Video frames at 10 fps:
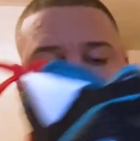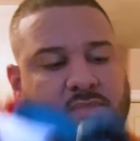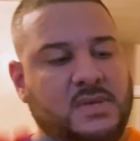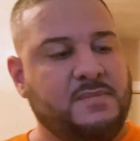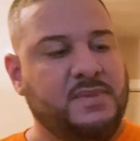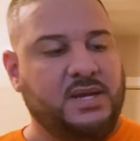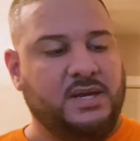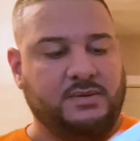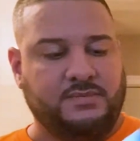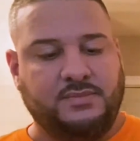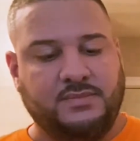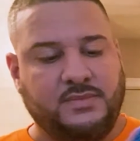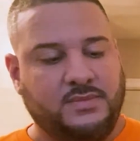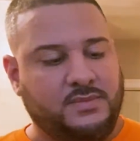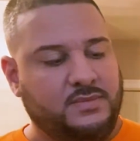I mean,
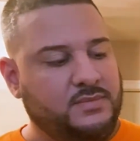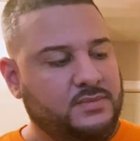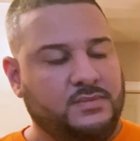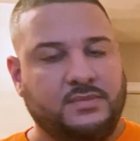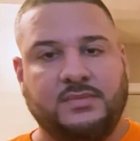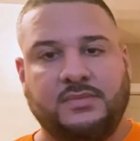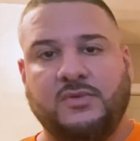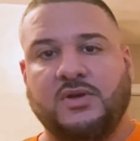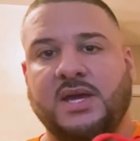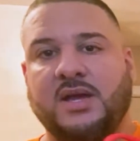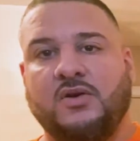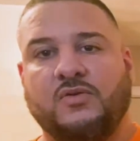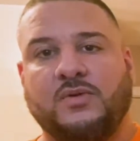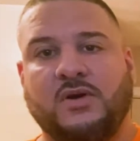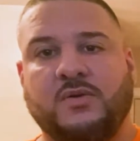you can't go
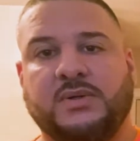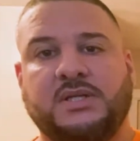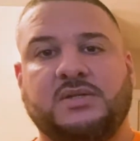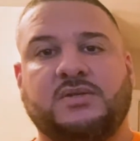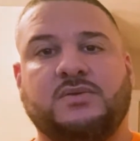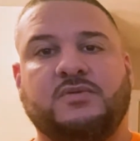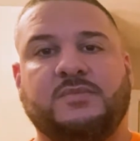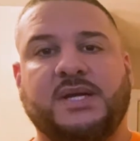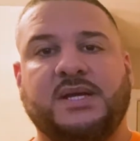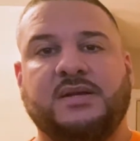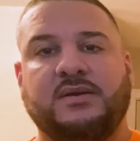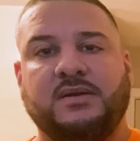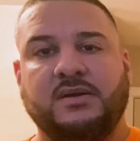wrong with these two, man.